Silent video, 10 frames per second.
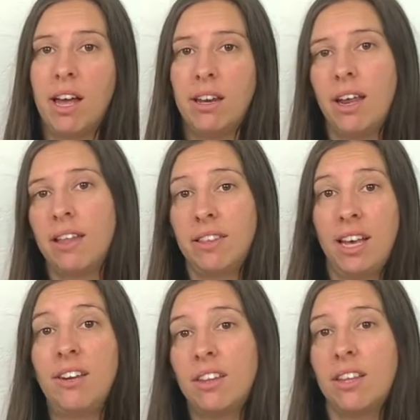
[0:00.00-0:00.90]
And at
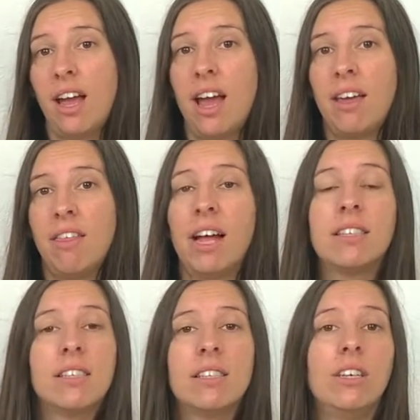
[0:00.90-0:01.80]
the end of the day,
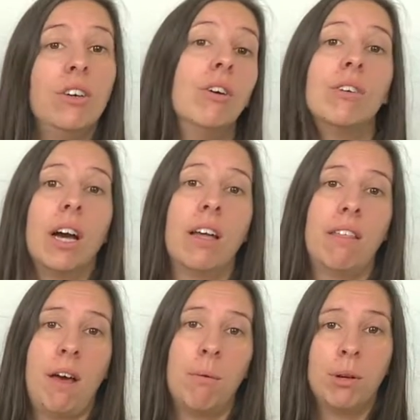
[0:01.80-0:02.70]
that's the
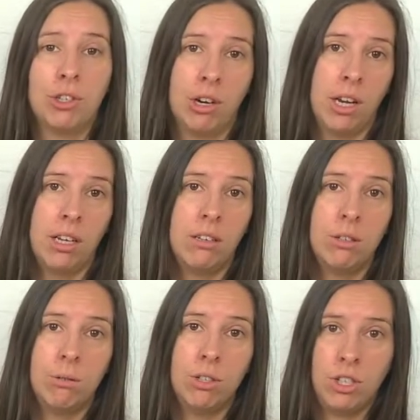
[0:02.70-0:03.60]
yoga that we're trying
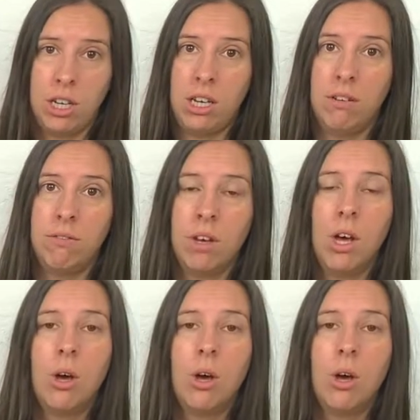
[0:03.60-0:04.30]
to achieve